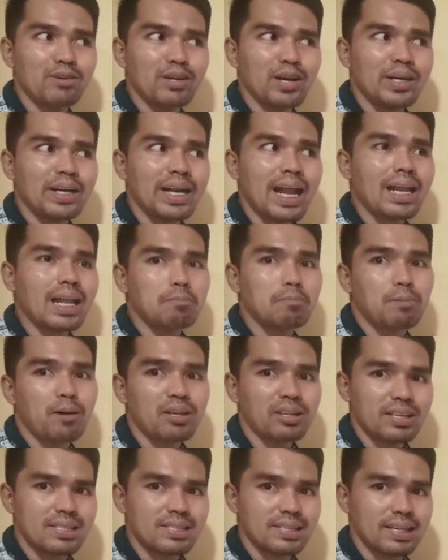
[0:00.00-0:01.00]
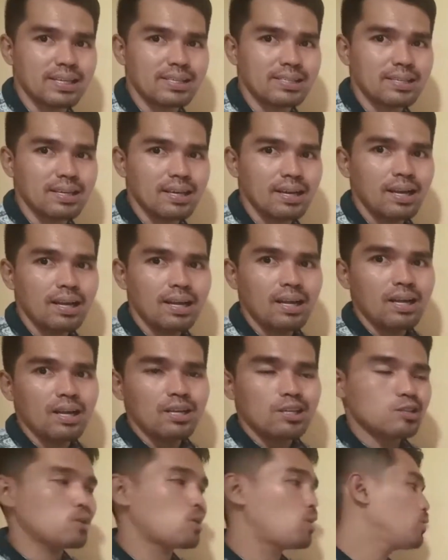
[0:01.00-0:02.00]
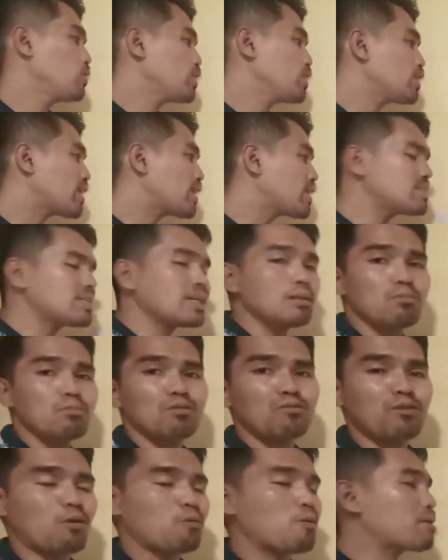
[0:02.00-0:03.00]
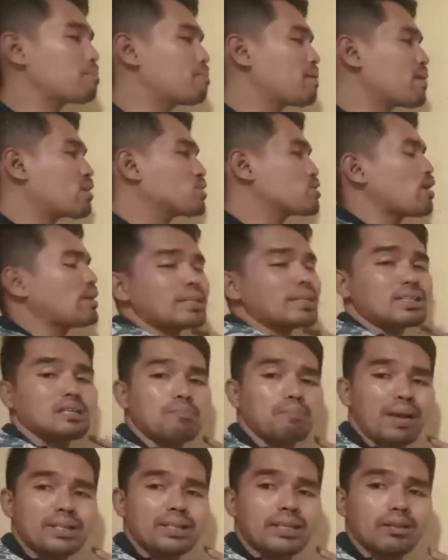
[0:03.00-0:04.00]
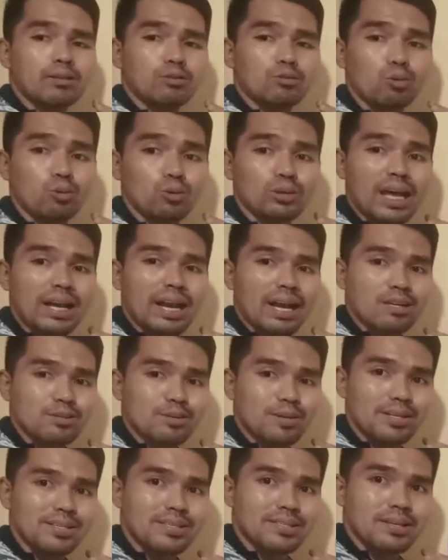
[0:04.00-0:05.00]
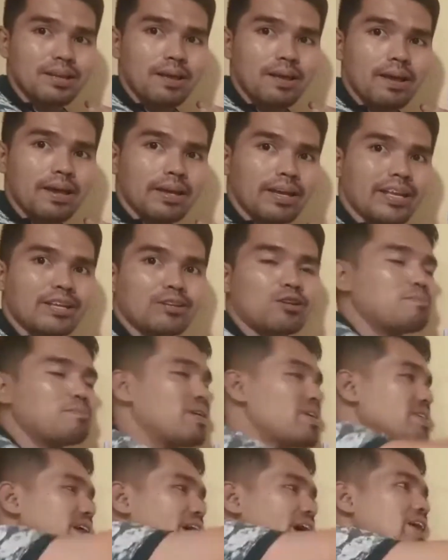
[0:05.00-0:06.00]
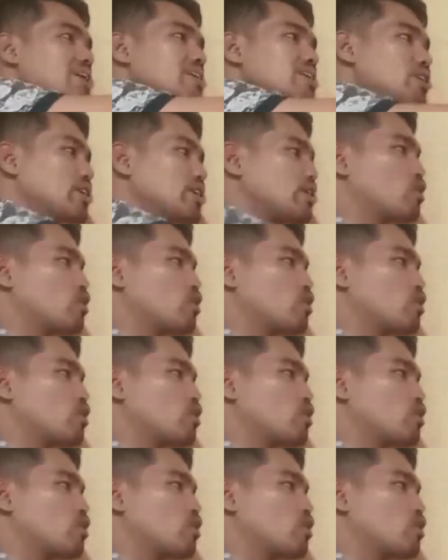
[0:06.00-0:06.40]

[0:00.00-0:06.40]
null hypothesis, so you can still move forward because you anticipated two directions. It could be there or it